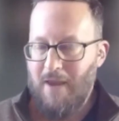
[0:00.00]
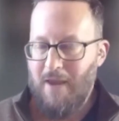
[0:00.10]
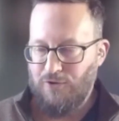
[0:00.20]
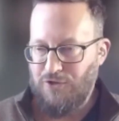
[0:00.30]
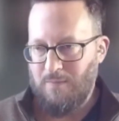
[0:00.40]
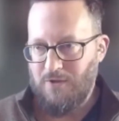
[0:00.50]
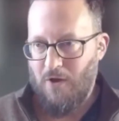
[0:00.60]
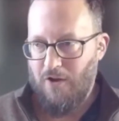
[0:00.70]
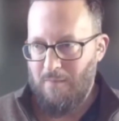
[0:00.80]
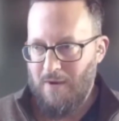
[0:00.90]
But MailChimp's
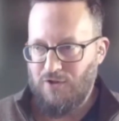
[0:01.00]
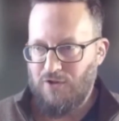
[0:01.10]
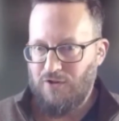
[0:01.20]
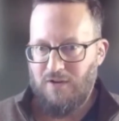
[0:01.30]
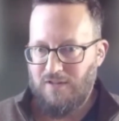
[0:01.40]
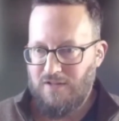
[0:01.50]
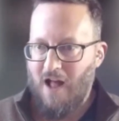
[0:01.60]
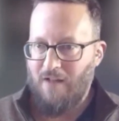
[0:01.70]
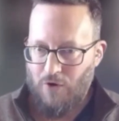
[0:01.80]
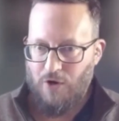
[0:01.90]
automation is
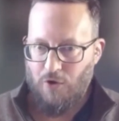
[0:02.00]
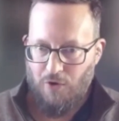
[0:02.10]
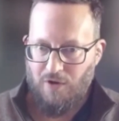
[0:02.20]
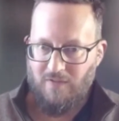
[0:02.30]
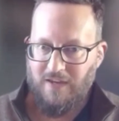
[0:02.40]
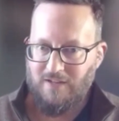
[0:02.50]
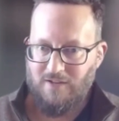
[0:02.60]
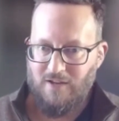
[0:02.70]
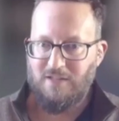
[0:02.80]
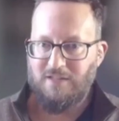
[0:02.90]
not very good. Like,
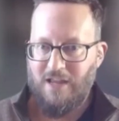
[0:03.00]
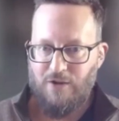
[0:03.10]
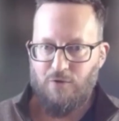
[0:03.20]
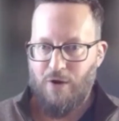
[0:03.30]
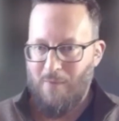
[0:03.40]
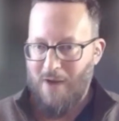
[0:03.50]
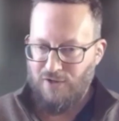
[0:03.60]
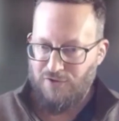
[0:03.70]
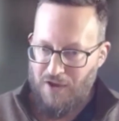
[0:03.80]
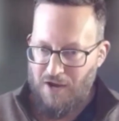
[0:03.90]
it doesn't let you
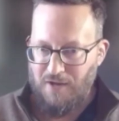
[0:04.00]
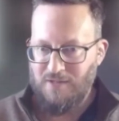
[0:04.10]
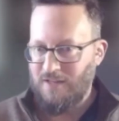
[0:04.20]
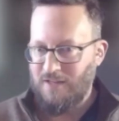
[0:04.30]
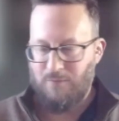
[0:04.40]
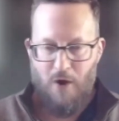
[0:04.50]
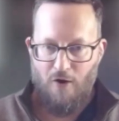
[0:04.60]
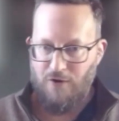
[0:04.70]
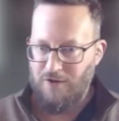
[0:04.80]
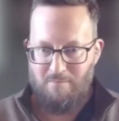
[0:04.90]
rearrange things. It's
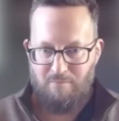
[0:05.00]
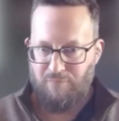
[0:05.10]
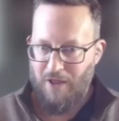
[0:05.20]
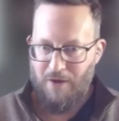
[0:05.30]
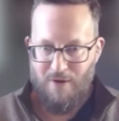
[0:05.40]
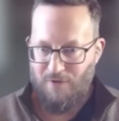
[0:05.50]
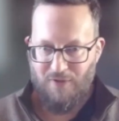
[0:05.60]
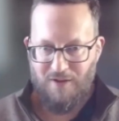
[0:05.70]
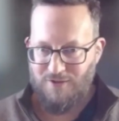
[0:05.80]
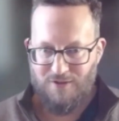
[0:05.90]
hard to play with,
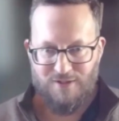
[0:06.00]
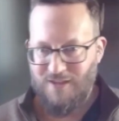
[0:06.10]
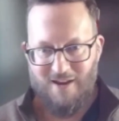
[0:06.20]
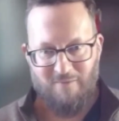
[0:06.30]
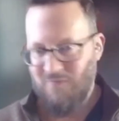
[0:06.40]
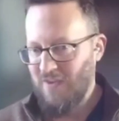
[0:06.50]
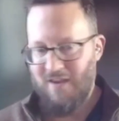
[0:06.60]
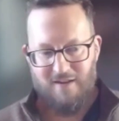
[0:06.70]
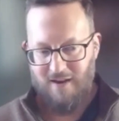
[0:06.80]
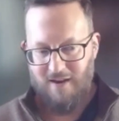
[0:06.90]
and it's just like,
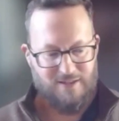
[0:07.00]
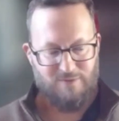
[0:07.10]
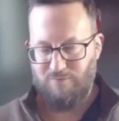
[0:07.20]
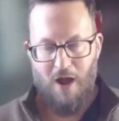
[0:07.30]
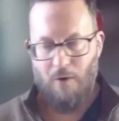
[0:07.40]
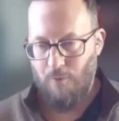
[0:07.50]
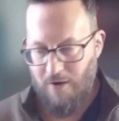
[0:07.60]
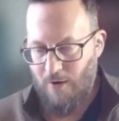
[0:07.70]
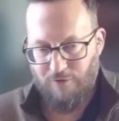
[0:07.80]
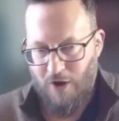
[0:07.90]
it's not
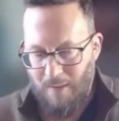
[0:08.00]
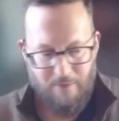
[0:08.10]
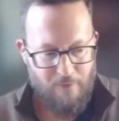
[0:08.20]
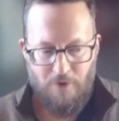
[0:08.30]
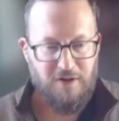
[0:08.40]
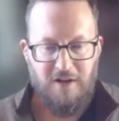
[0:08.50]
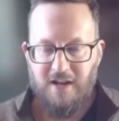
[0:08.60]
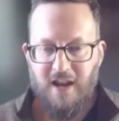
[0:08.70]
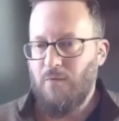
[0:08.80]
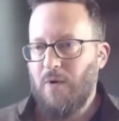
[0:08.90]
working. I've tried it before and
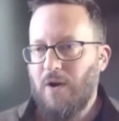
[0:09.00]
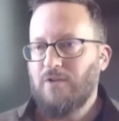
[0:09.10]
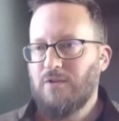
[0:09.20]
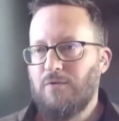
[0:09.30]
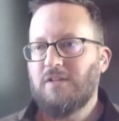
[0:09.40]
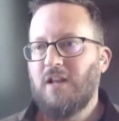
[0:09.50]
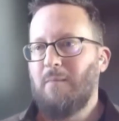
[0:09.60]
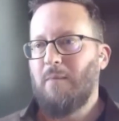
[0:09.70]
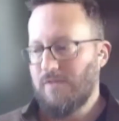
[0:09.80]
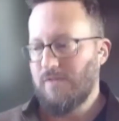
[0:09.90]
didn't get anywhere. So this
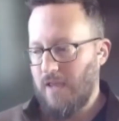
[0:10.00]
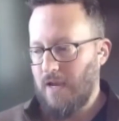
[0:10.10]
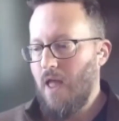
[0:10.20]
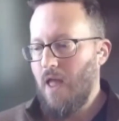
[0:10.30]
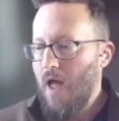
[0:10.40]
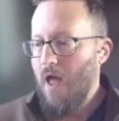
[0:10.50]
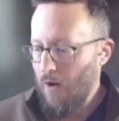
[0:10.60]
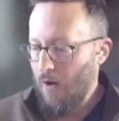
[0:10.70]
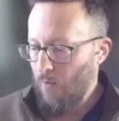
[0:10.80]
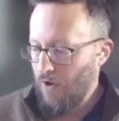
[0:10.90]
time I was like,
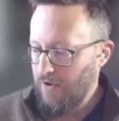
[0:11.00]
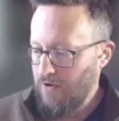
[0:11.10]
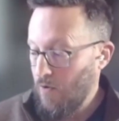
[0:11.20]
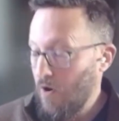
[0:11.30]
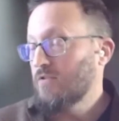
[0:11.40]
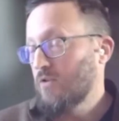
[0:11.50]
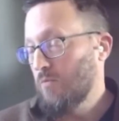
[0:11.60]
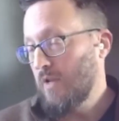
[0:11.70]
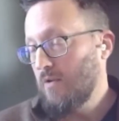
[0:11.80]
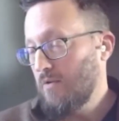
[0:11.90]
and so
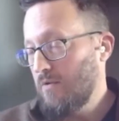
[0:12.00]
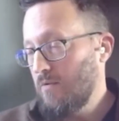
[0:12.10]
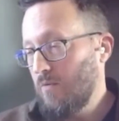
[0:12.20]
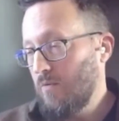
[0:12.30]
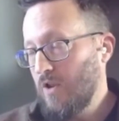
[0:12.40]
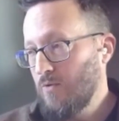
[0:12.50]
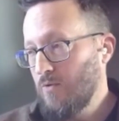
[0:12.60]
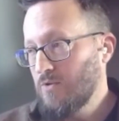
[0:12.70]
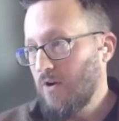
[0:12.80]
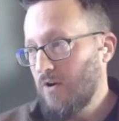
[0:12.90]
we
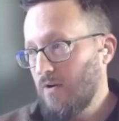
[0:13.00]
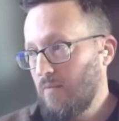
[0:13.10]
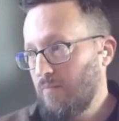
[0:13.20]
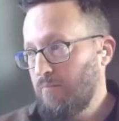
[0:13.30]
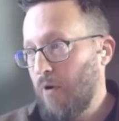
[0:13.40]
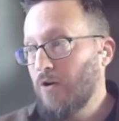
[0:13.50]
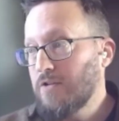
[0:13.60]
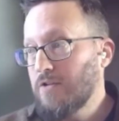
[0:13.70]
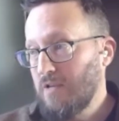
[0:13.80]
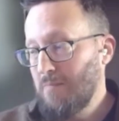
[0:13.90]
use our
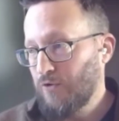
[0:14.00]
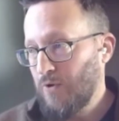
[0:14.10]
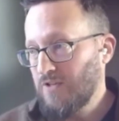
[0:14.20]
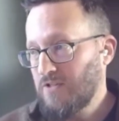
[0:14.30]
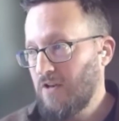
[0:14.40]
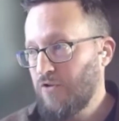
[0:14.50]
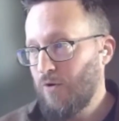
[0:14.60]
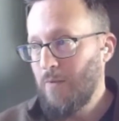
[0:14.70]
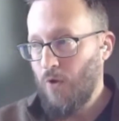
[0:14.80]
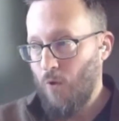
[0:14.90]
Parsley metrics to
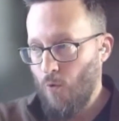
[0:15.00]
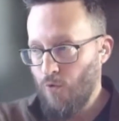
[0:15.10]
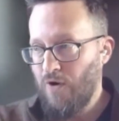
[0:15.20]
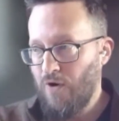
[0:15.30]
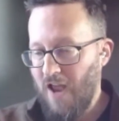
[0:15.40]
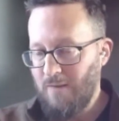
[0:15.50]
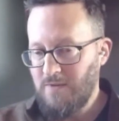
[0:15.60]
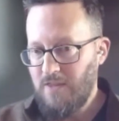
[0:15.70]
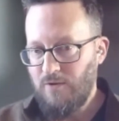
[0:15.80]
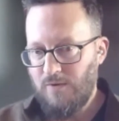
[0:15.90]
determine the order of
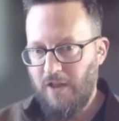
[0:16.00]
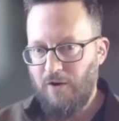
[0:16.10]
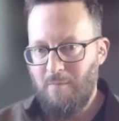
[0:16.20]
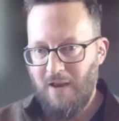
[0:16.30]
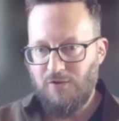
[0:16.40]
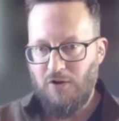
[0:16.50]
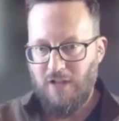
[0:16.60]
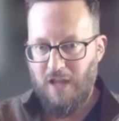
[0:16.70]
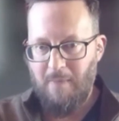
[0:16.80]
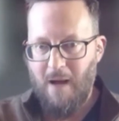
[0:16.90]
items in the newsletter based
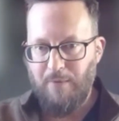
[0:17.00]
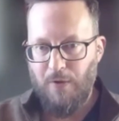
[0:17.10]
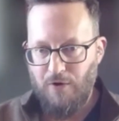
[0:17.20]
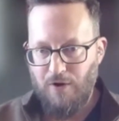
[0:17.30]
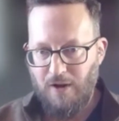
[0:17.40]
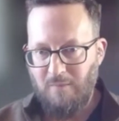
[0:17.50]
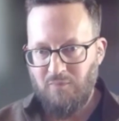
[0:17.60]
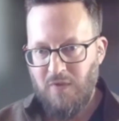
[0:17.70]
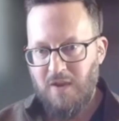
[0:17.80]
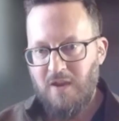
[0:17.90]
on like popularity.
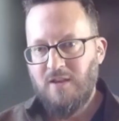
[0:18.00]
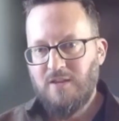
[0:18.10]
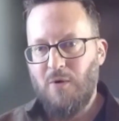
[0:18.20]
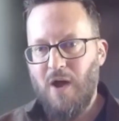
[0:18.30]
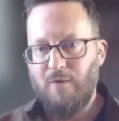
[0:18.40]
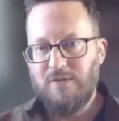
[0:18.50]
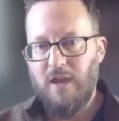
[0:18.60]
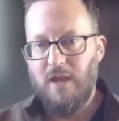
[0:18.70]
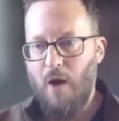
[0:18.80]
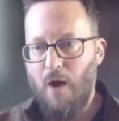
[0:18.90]
So I was
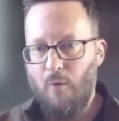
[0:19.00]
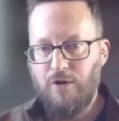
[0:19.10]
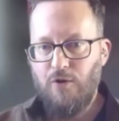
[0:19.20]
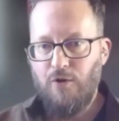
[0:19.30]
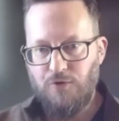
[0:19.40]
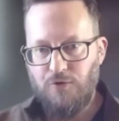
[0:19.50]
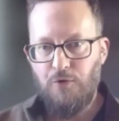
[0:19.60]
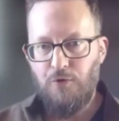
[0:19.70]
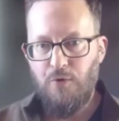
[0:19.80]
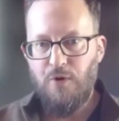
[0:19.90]
like, I want you
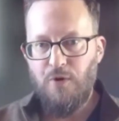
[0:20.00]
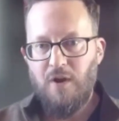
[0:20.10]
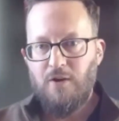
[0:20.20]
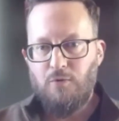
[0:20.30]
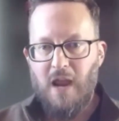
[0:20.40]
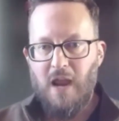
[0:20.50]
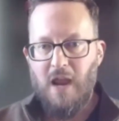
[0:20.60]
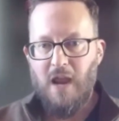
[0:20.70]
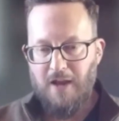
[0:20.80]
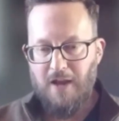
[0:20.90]
to
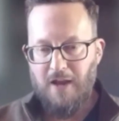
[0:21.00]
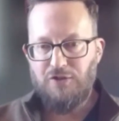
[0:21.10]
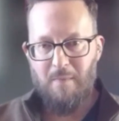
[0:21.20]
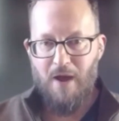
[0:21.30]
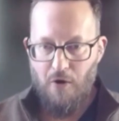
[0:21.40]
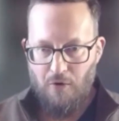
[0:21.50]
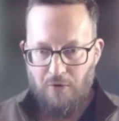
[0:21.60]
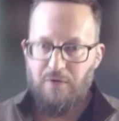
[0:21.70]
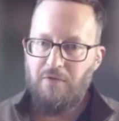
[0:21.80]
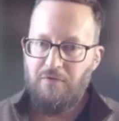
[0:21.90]
create the
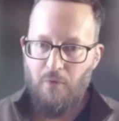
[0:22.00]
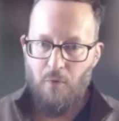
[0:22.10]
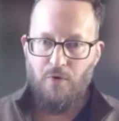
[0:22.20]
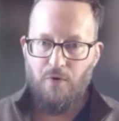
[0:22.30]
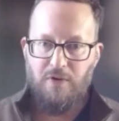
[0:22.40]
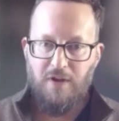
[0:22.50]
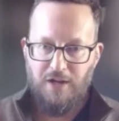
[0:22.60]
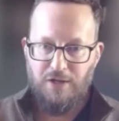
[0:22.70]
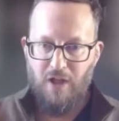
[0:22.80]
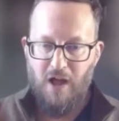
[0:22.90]
HTML for
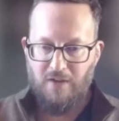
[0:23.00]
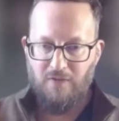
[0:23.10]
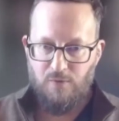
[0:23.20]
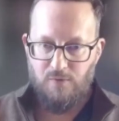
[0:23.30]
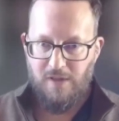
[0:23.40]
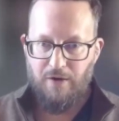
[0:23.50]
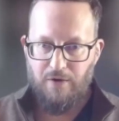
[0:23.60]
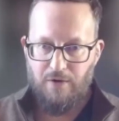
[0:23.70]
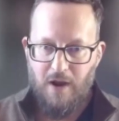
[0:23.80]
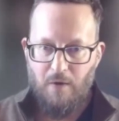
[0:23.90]
each block in the
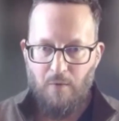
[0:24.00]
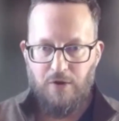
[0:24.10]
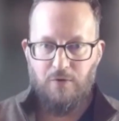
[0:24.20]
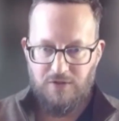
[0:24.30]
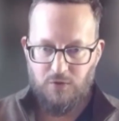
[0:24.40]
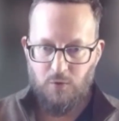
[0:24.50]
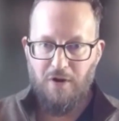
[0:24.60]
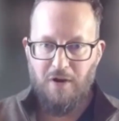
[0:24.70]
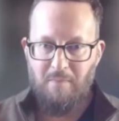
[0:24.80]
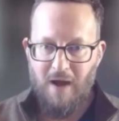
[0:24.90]
newsletter. I want you to
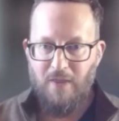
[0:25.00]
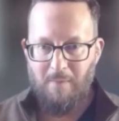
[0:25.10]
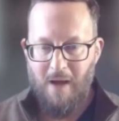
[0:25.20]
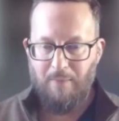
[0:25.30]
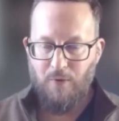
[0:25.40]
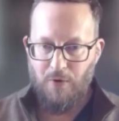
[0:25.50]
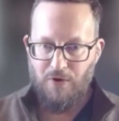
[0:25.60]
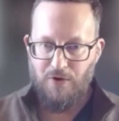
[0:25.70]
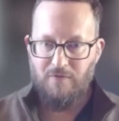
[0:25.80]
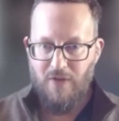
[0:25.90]
sort it by the
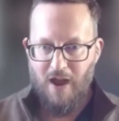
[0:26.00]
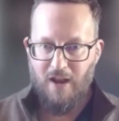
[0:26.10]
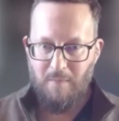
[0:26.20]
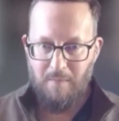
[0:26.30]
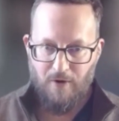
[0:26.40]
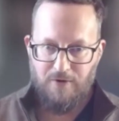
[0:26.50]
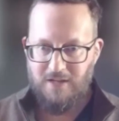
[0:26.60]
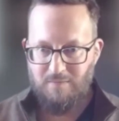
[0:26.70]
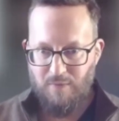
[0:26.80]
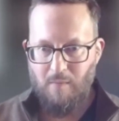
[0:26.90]
popularity of the item in
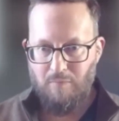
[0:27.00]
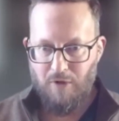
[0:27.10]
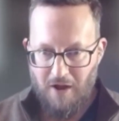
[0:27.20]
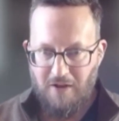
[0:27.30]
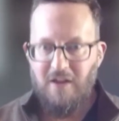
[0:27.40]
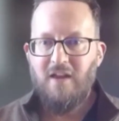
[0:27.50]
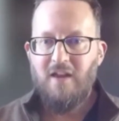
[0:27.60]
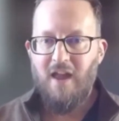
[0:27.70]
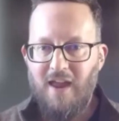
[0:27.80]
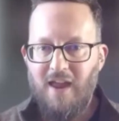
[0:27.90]
Parsley, blah, blah, blah.
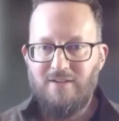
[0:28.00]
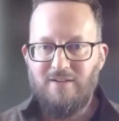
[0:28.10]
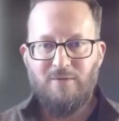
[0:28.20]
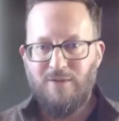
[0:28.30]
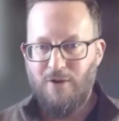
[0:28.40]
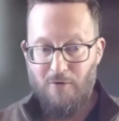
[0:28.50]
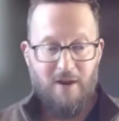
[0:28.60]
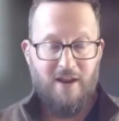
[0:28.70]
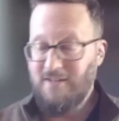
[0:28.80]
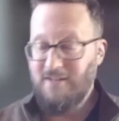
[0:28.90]
And,
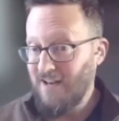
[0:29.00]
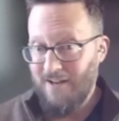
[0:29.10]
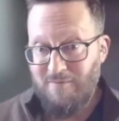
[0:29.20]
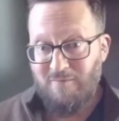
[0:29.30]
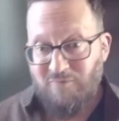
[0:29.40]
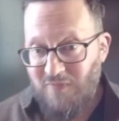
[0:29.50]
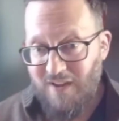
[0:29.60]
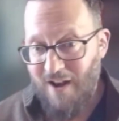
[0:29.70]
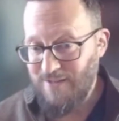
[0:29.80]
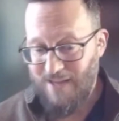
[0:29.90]
and it did it.
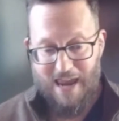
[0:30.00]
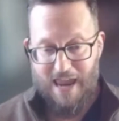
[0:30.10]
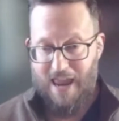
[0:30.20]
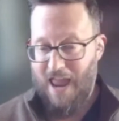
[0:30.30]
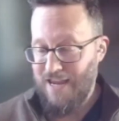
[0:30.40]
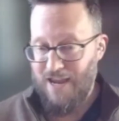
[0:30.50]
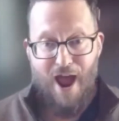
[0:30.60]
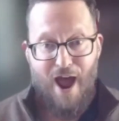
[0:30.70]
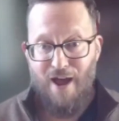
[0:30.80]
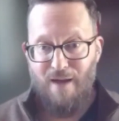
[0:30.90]
And I was like, heck
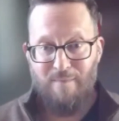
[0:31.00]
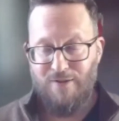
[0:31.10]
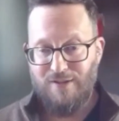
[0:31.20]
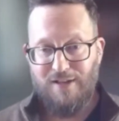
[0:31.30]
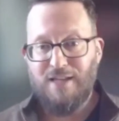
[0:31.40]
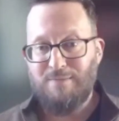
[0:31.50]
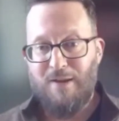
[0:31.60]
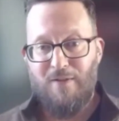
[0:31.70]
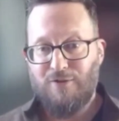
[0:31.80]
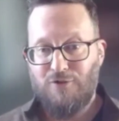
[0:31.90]
yeah. I mean, this takes
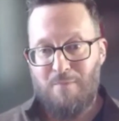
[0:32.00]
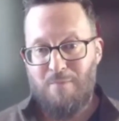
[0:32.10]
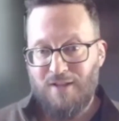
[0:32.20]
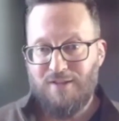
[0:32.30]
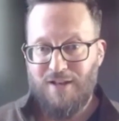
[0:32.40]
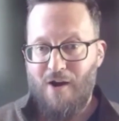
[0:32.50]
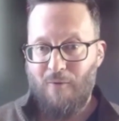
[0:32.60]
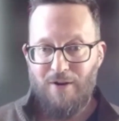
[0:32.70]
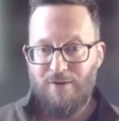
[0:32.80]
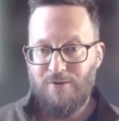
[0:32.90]
me like 2 minutes now,
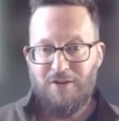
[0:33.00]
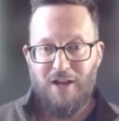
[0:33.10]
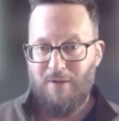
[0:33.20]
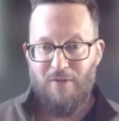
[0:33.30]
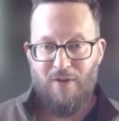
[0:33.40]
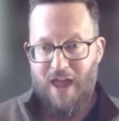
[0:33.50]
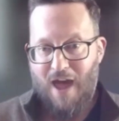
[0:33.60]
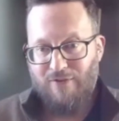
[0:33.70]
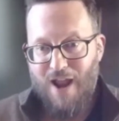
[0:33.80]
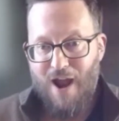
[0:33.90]
where it used to take me like
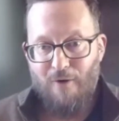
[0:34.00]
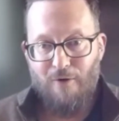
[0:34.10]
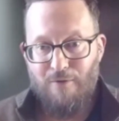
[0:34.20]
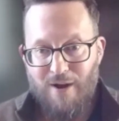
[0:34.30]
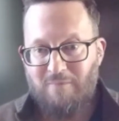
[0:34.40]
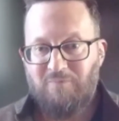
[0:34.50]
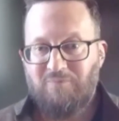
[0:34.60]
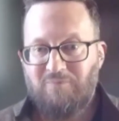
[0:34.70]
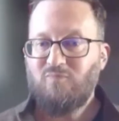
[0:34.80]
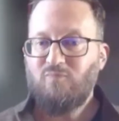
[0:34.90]
half an hour, right?
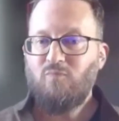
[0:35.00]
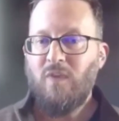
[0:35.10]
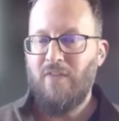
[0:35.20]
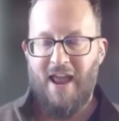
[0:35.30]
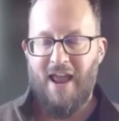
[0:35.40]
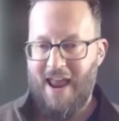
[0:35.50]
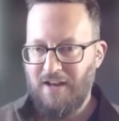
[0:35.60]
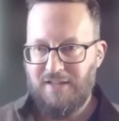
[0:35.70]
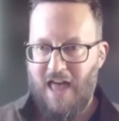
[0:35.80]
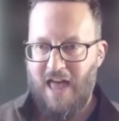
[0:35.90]
And then I
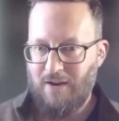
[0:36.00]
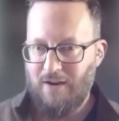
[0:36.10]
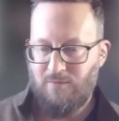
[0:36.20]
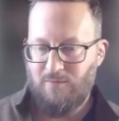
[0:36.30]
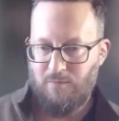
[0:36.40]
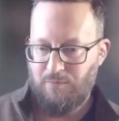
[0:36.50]
added a Slack